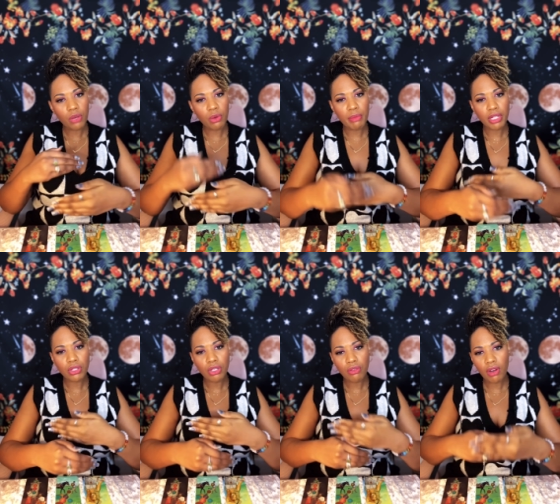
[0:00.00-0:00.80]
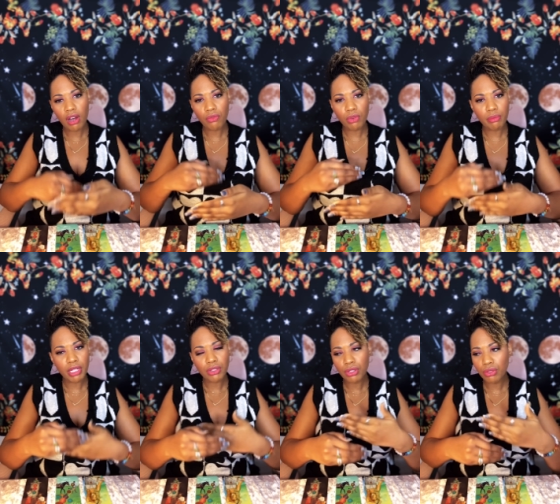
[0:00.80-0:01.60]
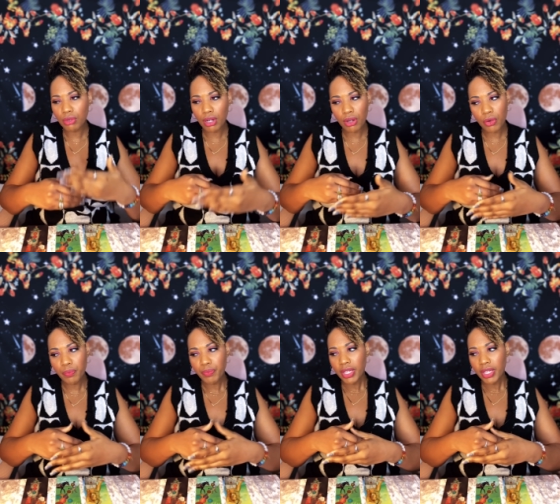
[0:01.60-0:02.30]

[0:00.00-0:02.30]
We're meant to evolve, we're meant to grow.